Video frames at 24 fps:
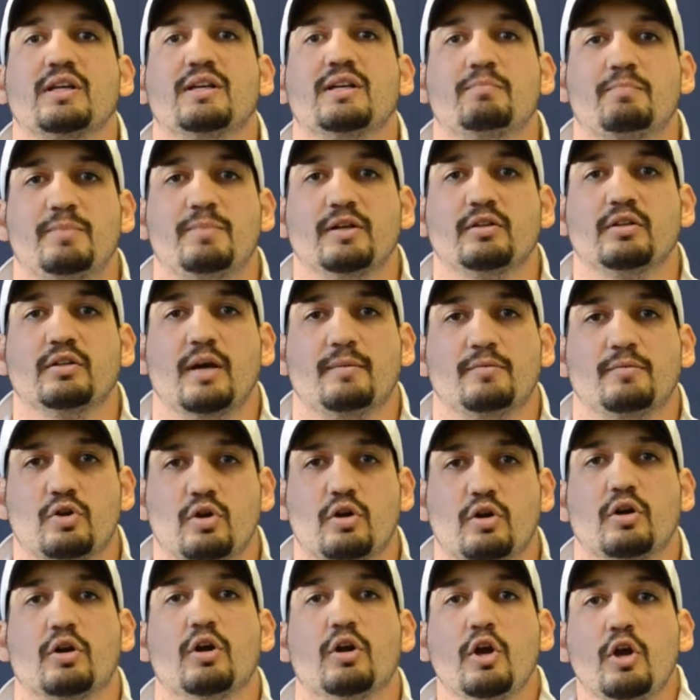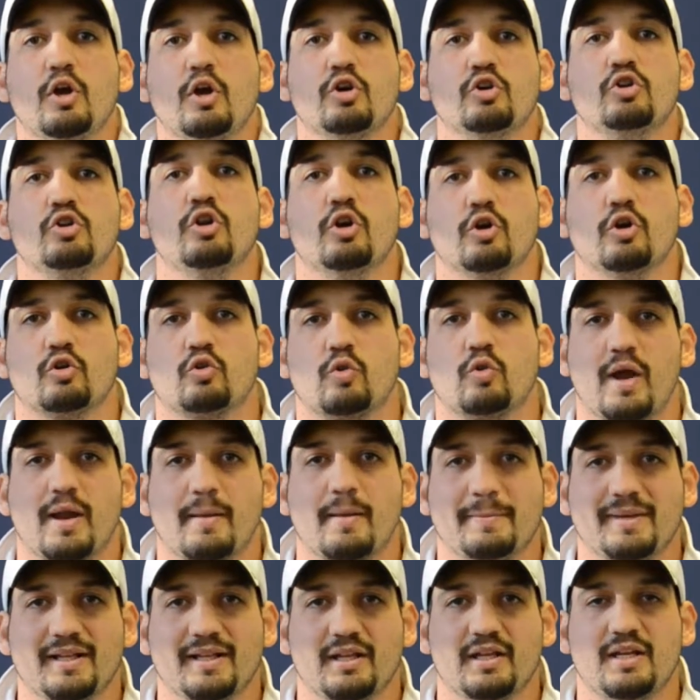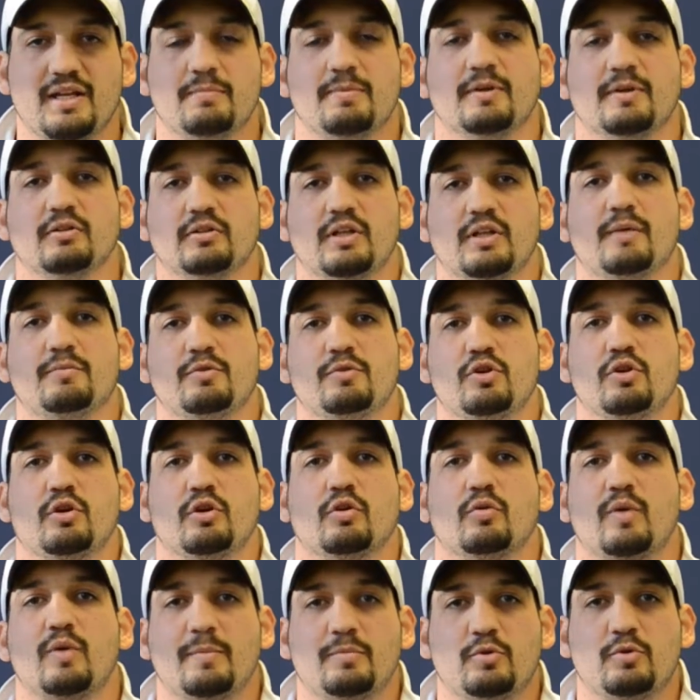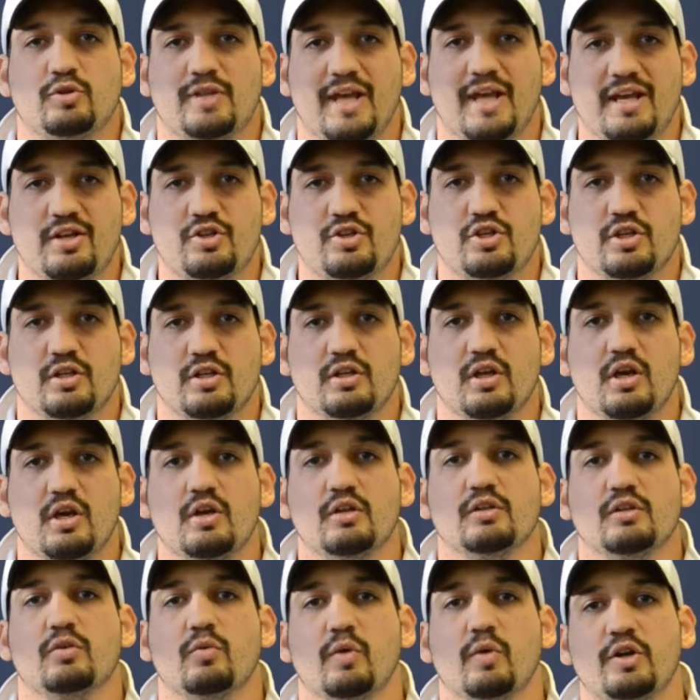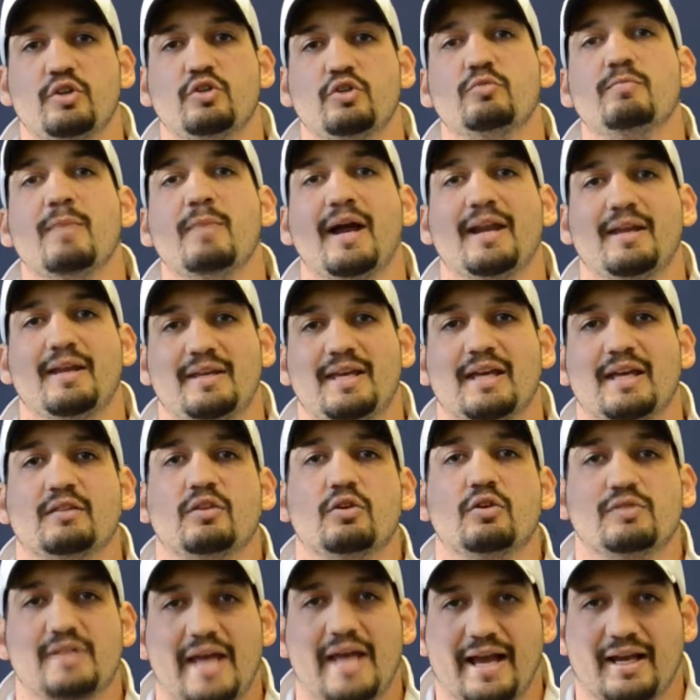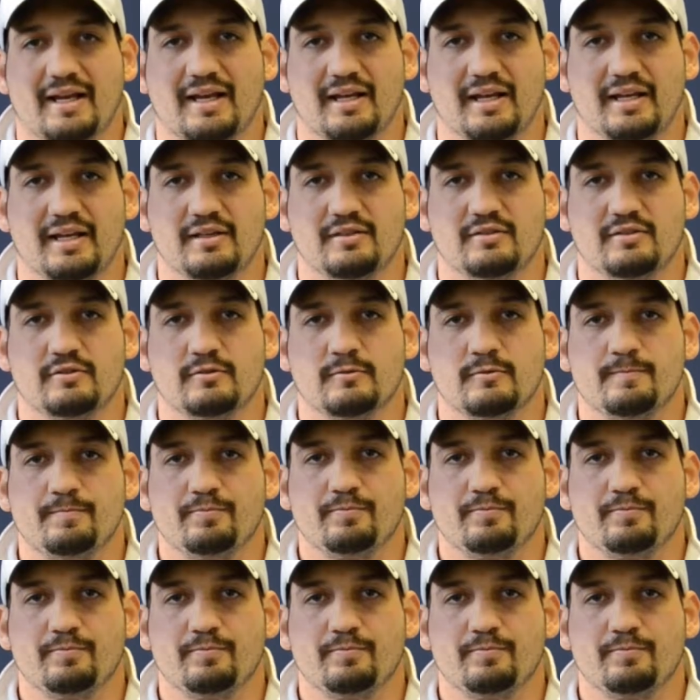build up your, credibility, build up your reputation to where you might get those accolades.